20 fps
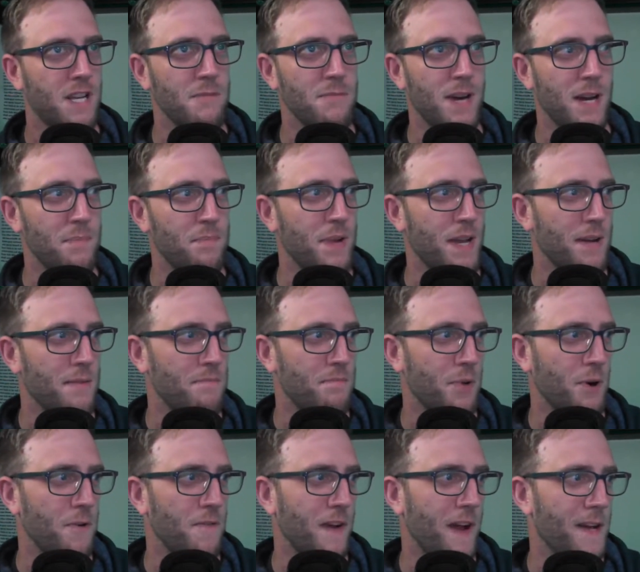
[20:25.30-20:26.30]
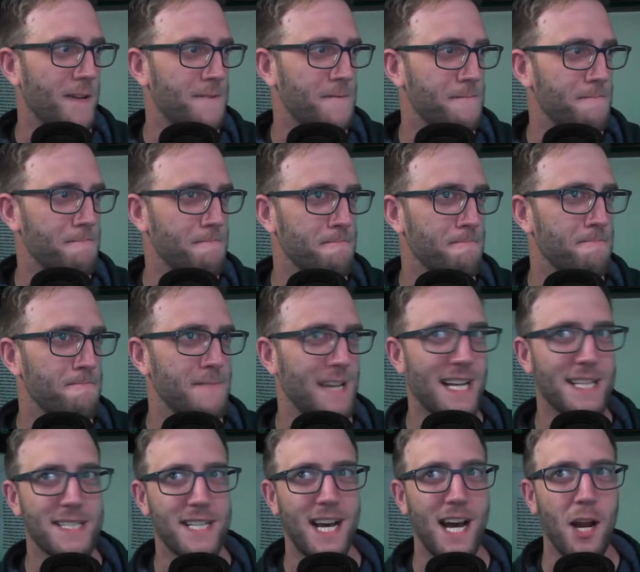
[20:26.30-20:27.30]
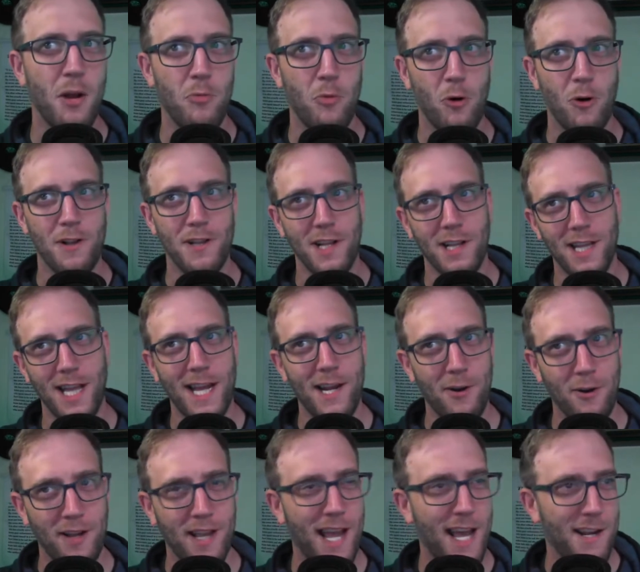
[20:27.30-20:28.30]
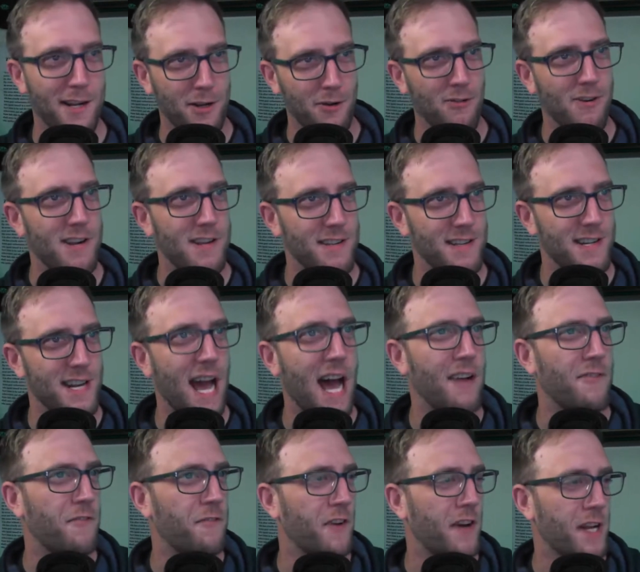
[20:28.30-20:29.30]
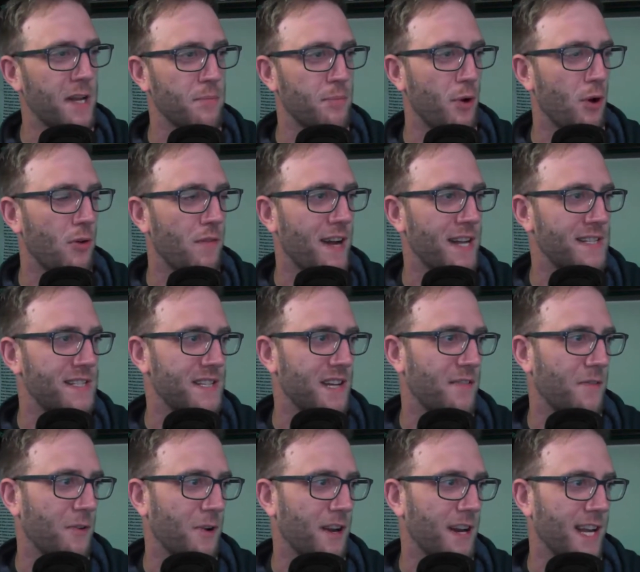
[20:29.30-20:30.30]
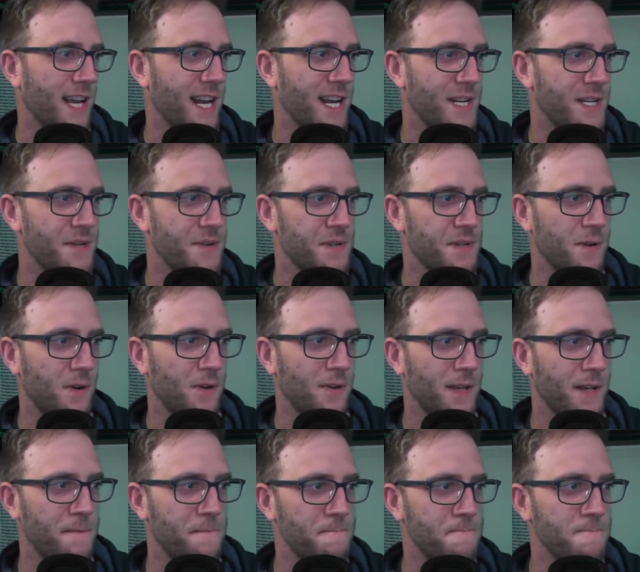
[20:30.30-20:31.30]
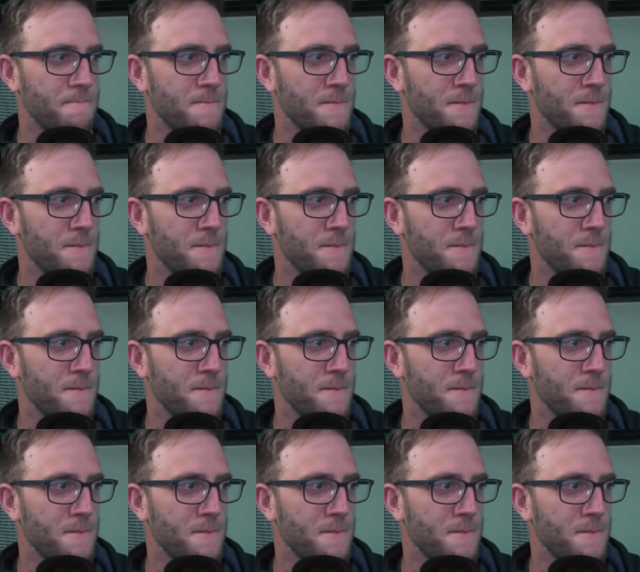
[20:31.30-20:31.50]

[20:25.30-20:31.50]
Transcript: You might be a brovet that's kind of more in the later category. The not funny bro bet stuff we're going to get into shortly.